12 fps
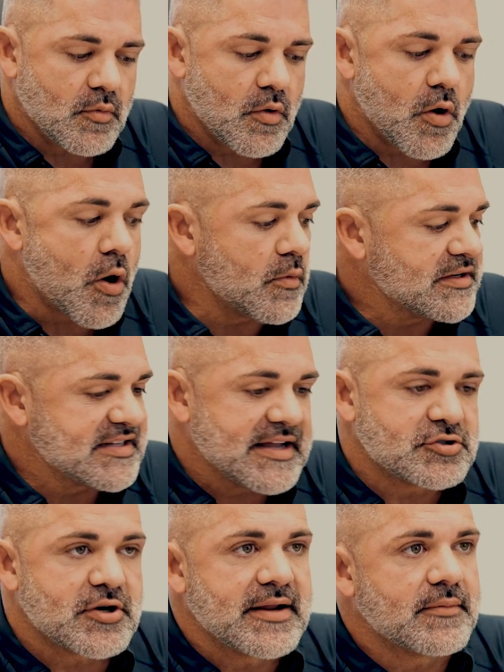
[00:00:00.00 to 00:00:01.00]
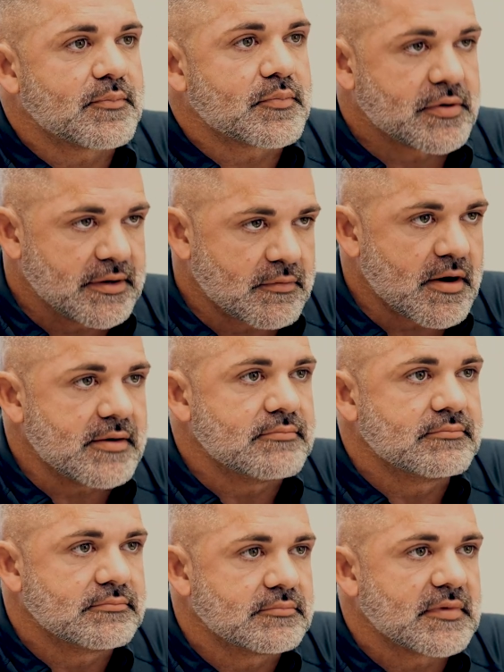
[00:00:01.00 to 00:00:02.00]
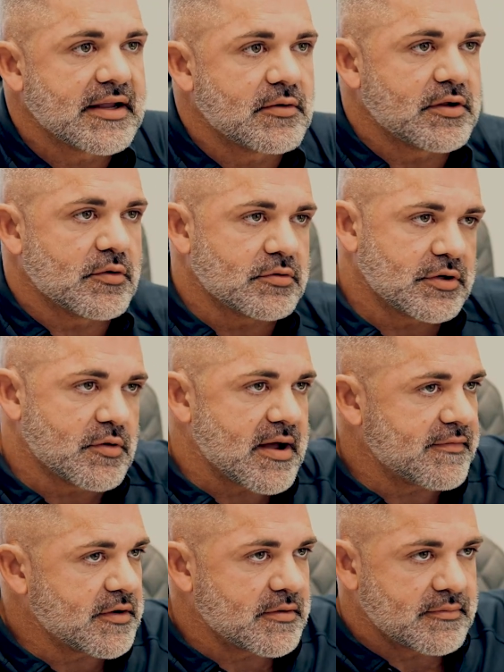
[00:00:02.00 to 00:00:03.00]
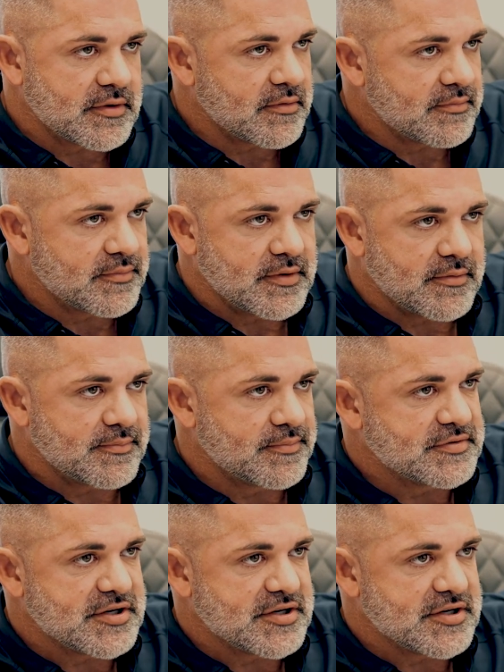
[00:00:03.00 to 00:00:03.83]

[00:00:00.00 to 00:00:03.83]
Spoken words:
Always that drink pre-run. Like you'll have your